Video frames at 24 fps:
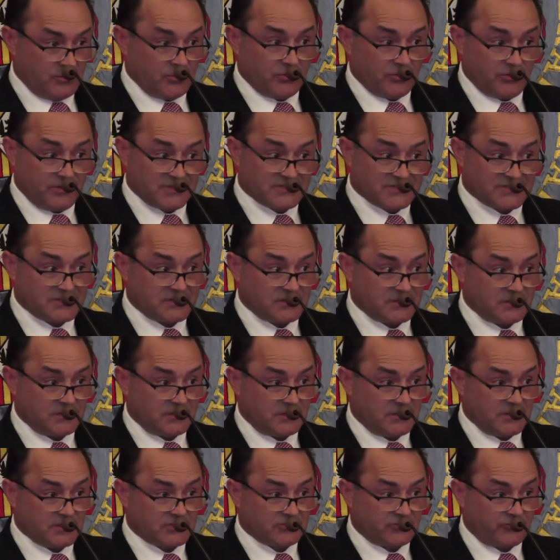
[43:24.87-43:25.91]
The EUNICE
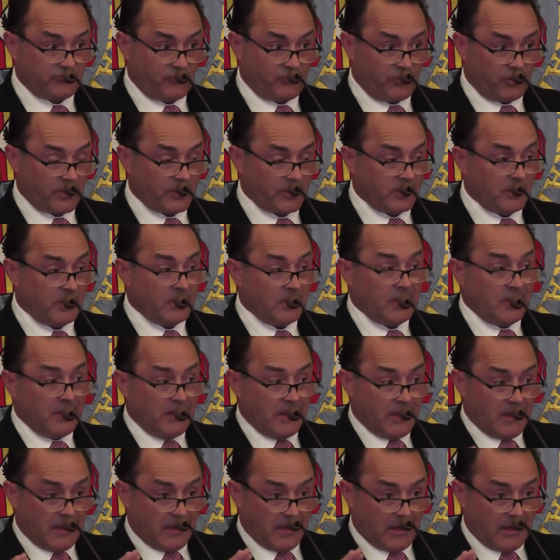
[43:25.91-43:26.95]
is for
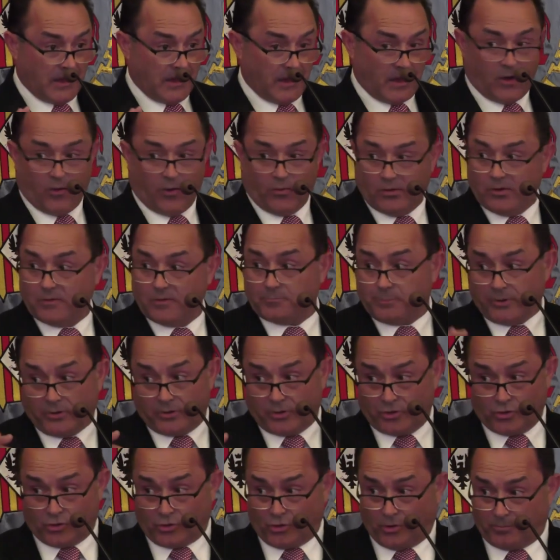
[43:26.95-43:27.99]
our
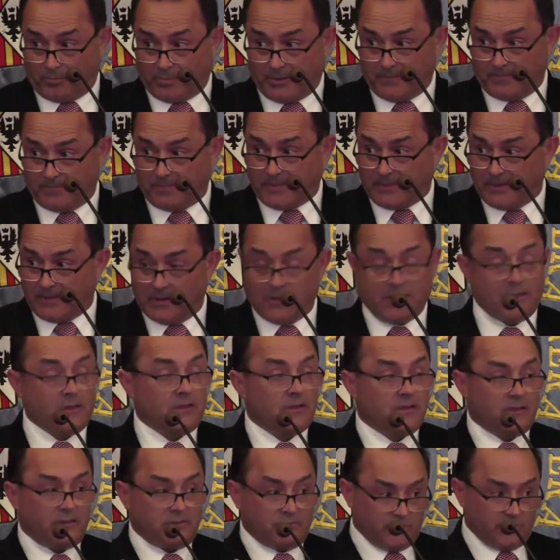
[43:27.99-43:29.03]
Europe.
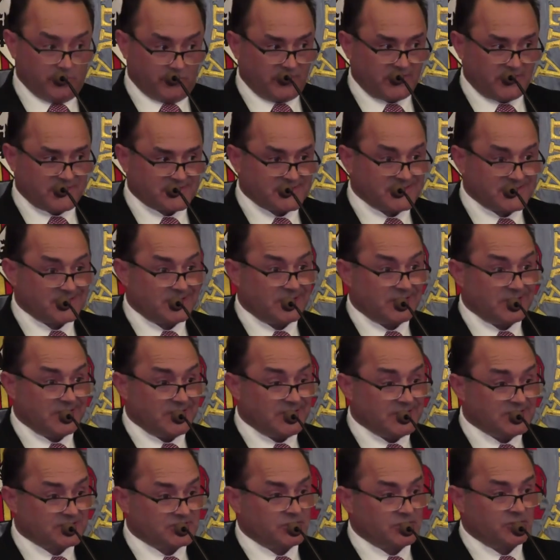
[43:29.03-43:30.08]
The EUNICE
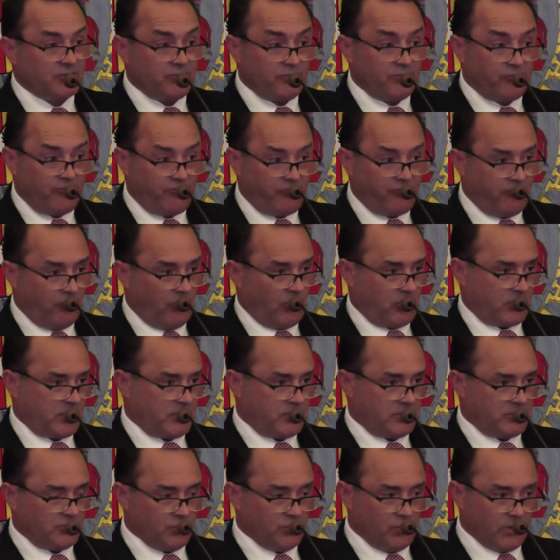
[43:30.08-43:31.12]
is
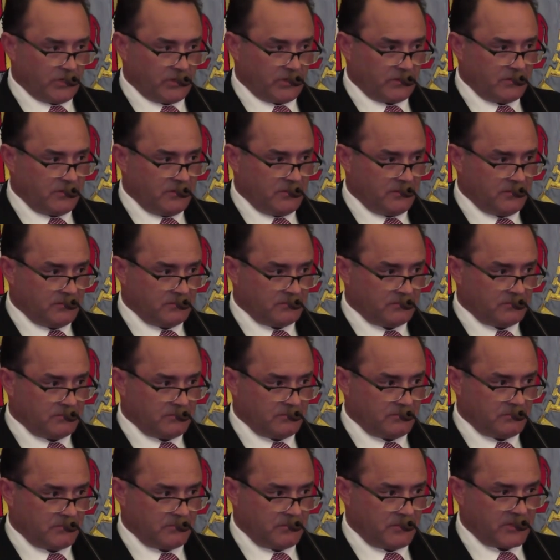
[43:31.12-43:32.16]
for the world.
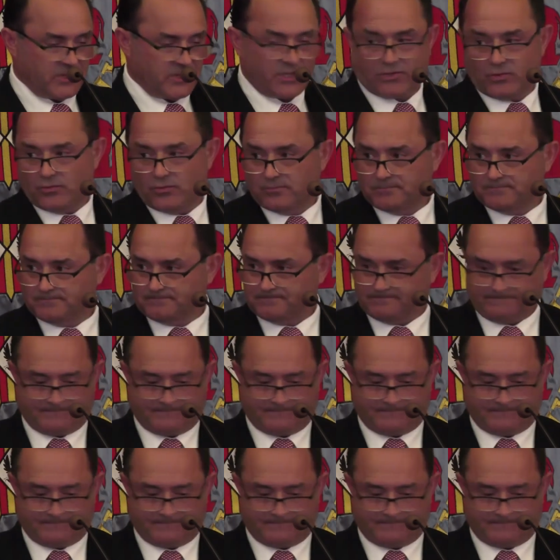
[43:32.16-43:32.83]
Thank you.